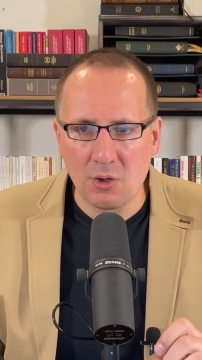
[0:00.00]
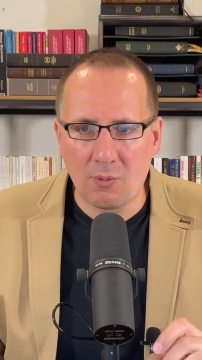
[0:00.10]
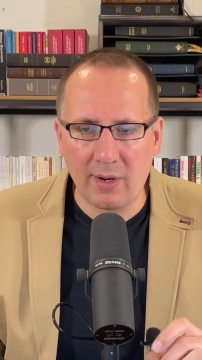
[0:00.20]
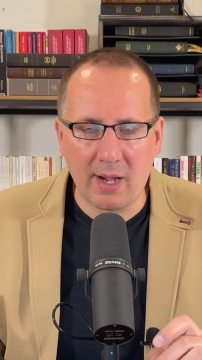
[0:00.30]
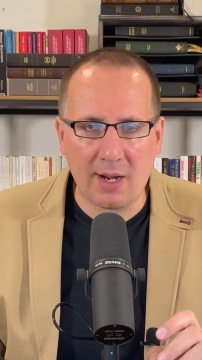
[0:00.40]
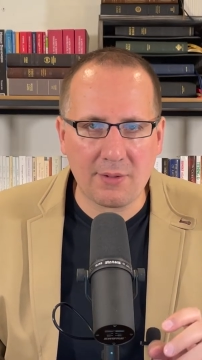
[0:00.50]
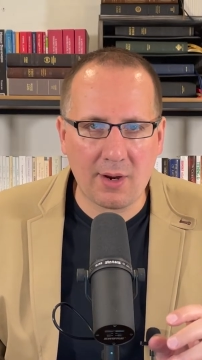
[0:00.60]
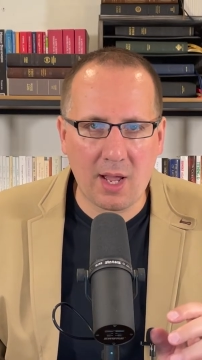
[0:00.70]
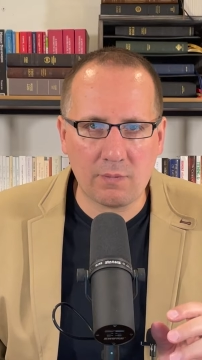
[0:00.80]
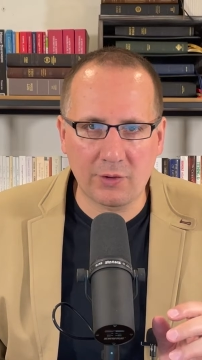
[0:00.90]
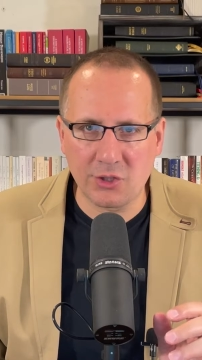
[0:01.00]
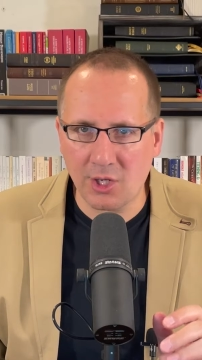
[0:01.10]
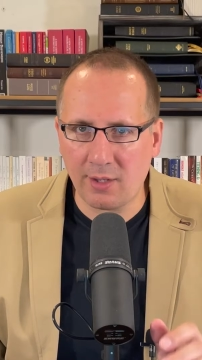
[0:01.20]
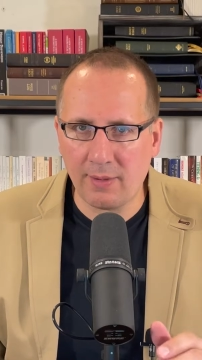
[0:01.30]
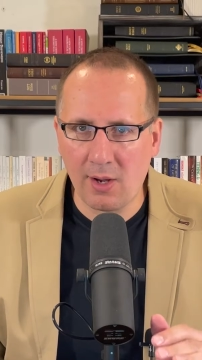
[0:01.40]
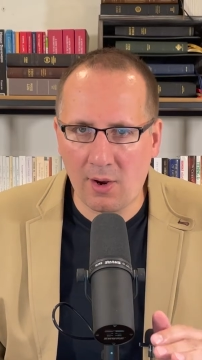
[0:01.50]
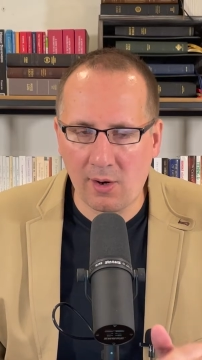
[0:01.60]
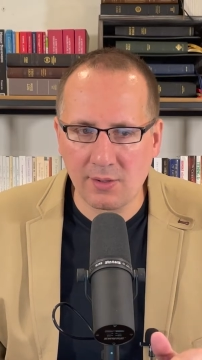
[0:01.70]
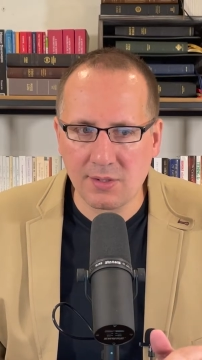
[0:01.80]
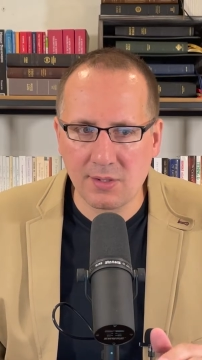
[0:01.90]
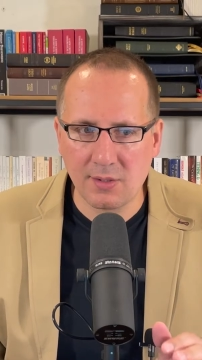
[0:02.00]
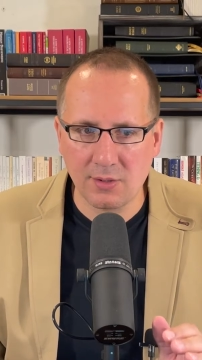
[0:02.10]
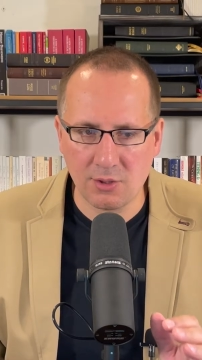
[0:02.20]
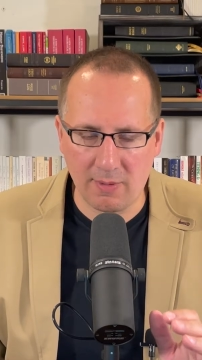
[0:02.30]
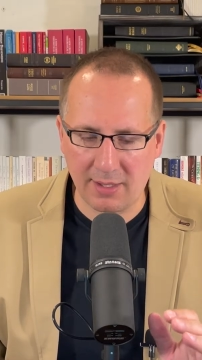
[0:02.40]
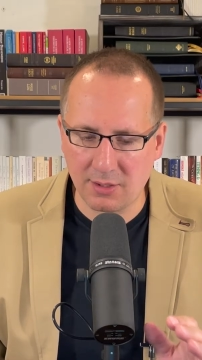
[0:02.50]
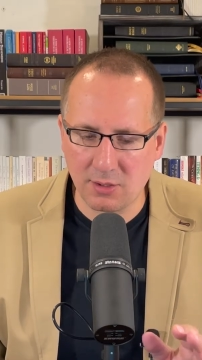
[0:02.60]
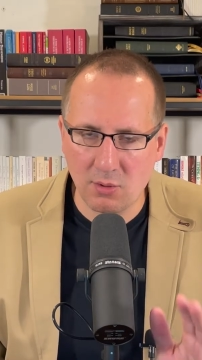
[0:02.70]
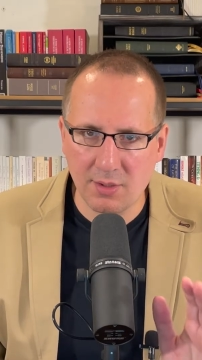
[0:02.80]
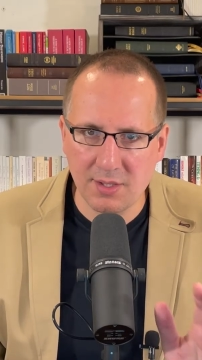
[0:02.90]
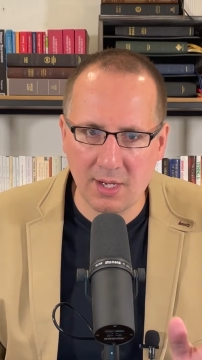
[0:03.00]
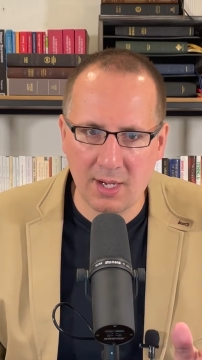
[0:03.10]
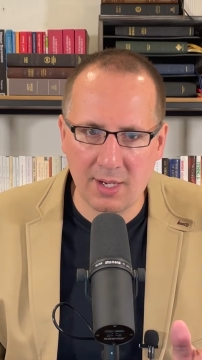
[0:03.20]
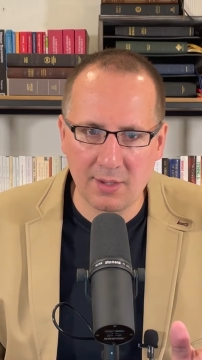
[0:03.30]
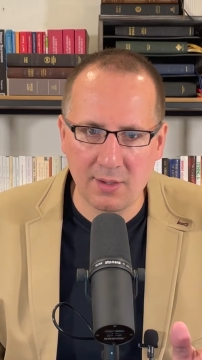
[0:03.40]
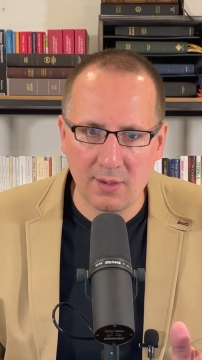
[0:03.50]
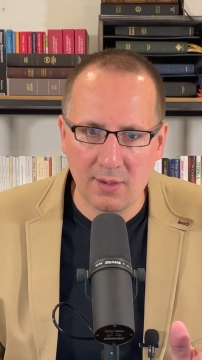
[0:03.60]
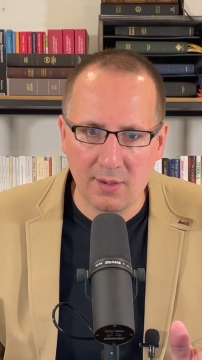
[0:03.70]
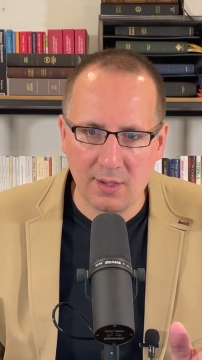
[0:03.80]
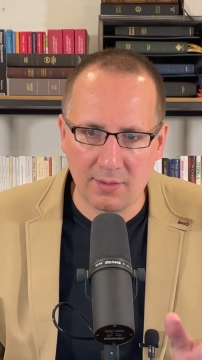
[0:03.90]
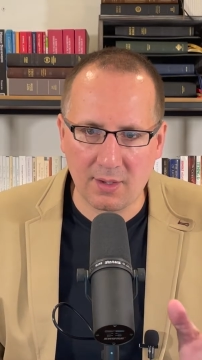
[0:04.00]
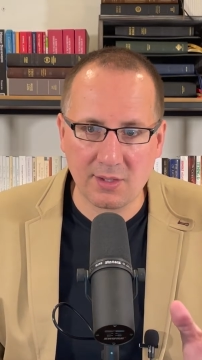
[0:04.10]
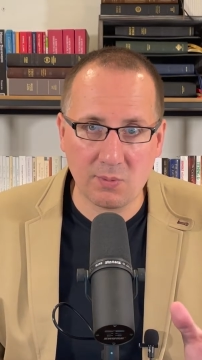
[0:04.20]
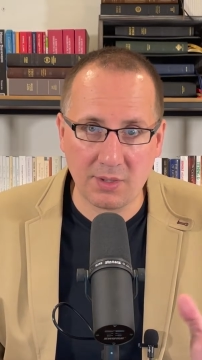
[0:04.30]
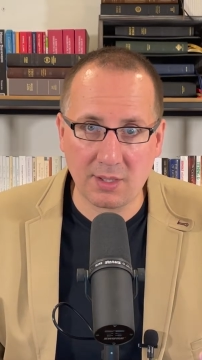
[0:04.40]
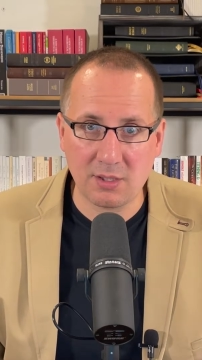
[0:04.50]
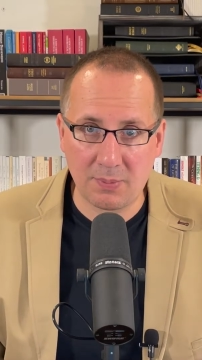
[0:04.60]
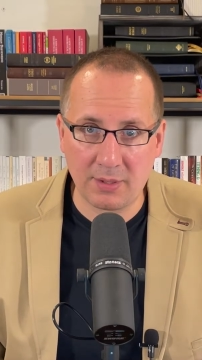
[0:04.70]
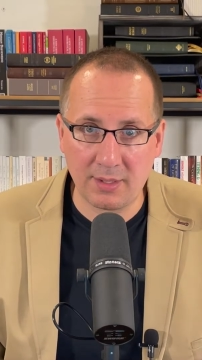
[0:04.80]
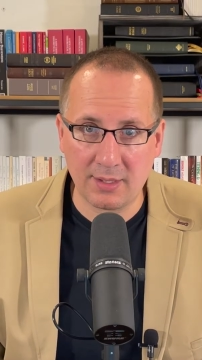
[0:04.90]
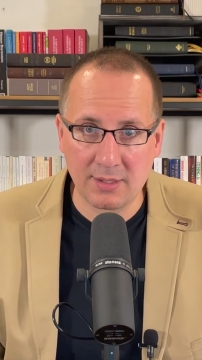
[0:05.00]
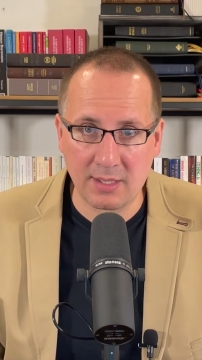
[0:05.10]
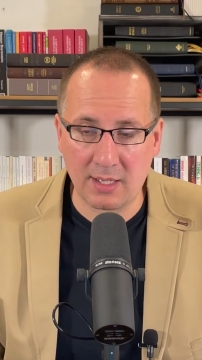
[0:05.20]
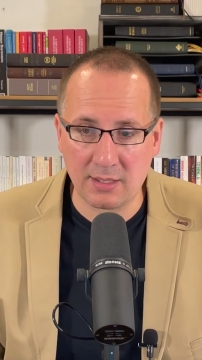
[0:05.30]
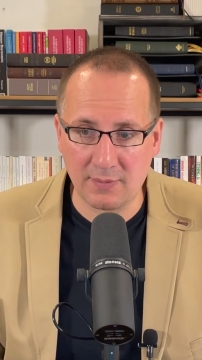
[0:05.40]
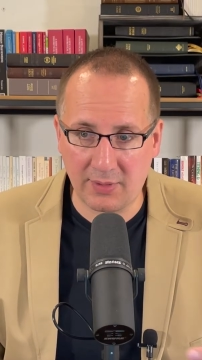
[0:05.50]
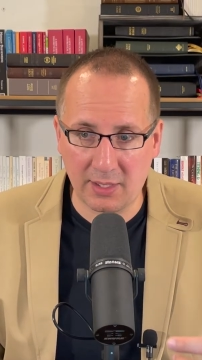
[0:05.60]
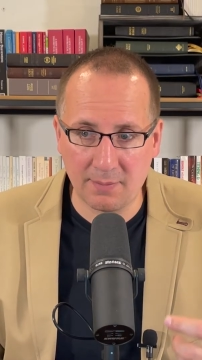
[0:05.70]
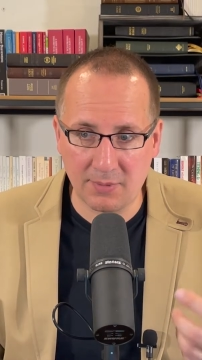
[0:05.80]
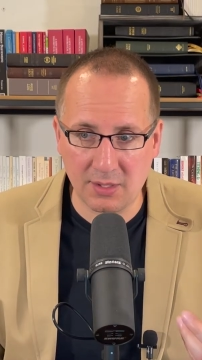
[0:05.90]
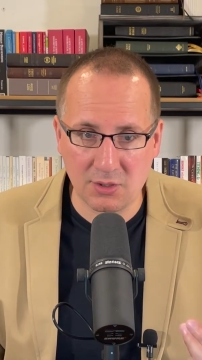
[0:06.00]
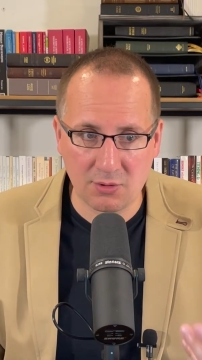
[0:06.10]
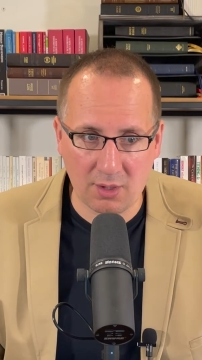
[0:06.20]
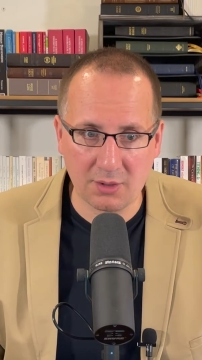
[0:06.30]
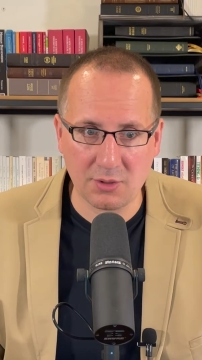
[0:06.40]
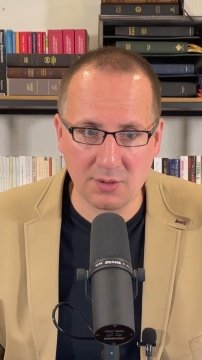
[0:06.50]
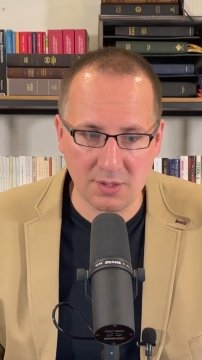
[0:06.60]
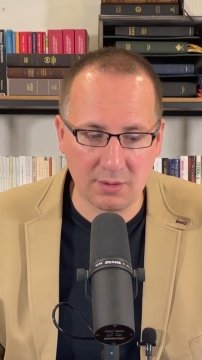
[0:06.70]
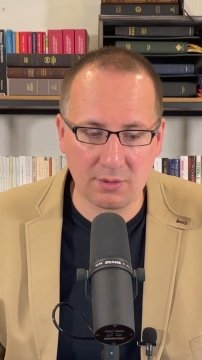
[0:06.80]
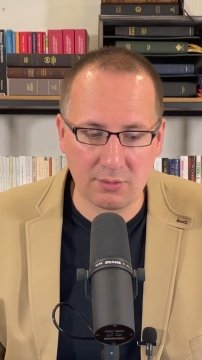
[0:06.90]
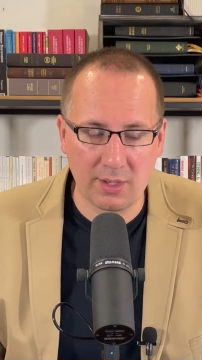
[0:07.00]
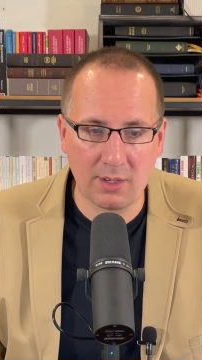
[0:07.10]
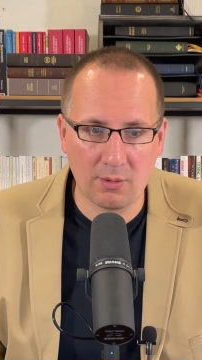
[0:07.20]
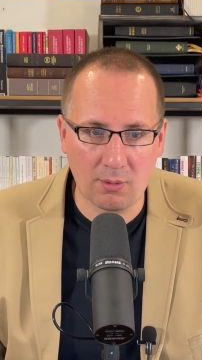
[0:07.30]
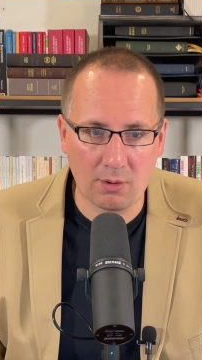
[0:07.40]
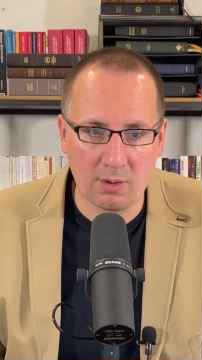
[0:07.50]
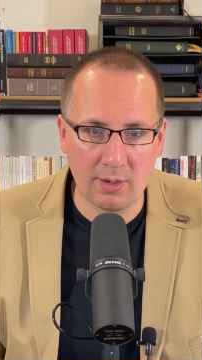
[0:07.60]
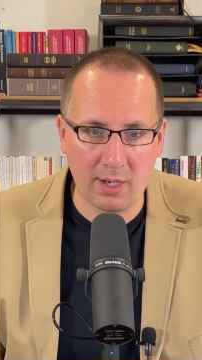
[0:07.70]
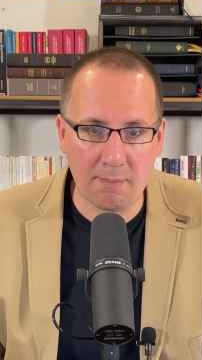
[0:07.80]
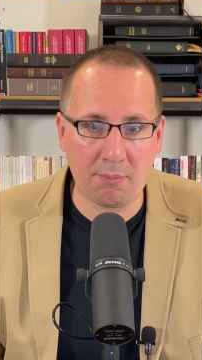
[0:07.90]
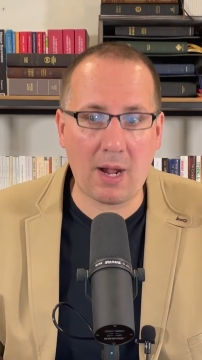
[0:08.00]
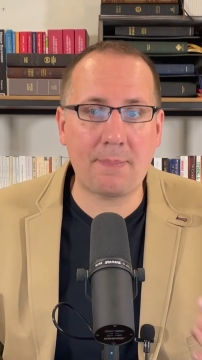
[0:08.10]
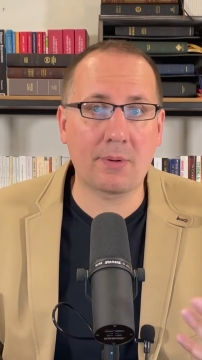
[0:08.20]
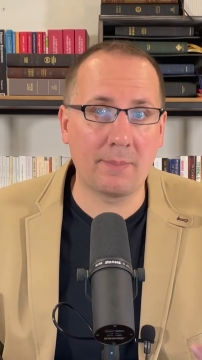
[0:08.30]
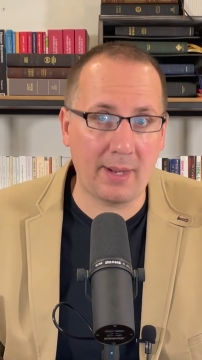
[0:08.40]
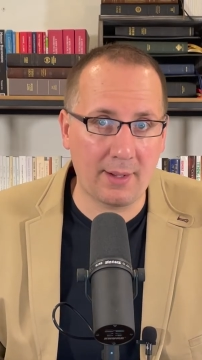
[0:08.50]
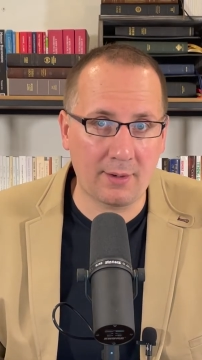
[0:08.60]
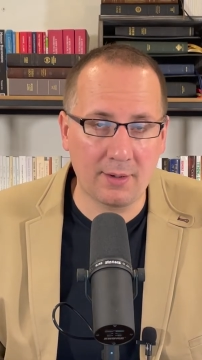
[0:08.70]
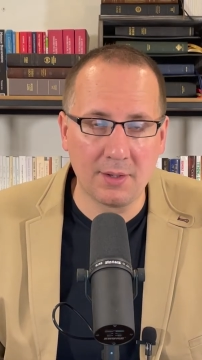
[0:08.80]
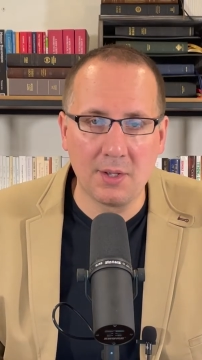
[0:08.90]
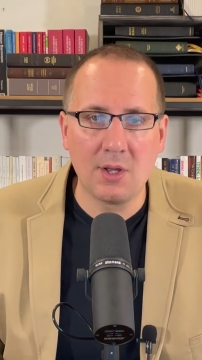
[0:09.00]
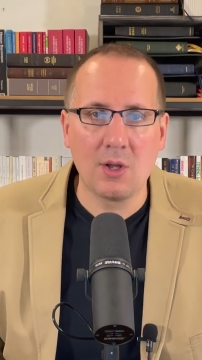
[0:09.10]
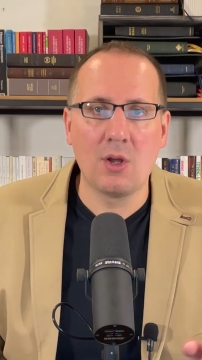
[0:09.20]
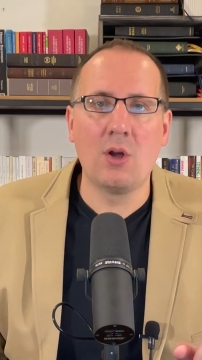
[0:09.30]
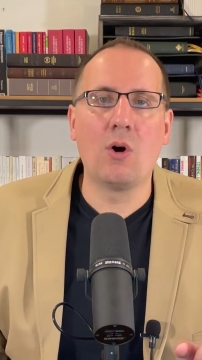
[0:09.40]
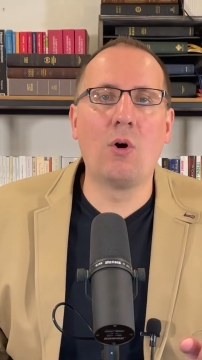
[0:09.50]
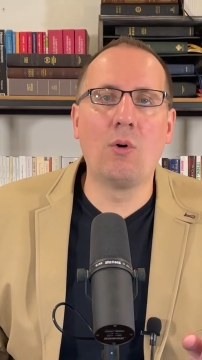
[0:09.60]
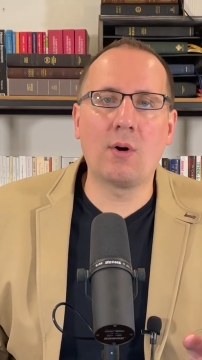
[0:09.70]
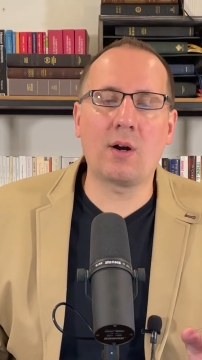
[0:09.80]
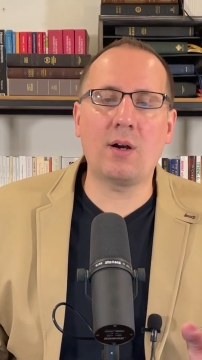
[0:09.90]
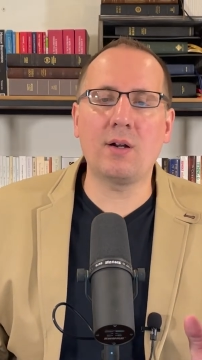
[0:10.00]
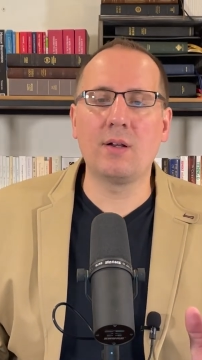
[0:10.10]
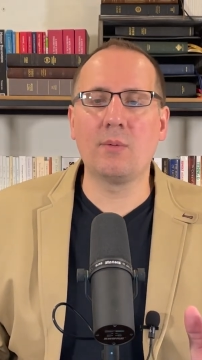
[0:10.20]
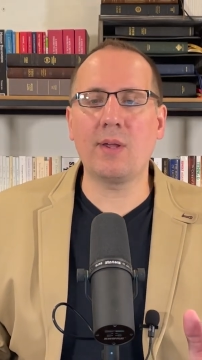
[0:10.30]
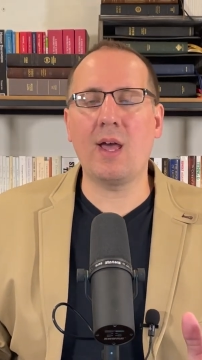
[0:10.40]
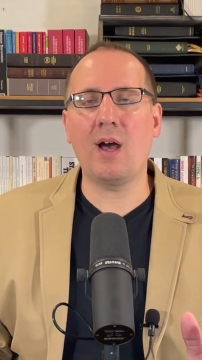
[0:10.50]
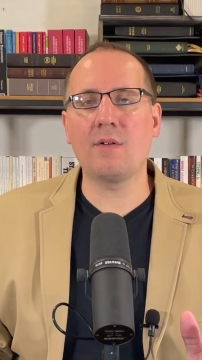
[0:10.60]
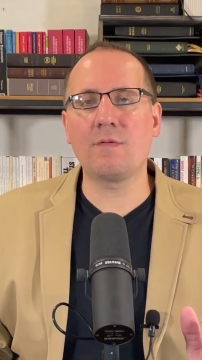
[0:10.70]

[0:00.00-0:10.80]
We either have regenerate hearts directed towards God, and thus we experience and develop these structures in the created order in a proper manner, or we have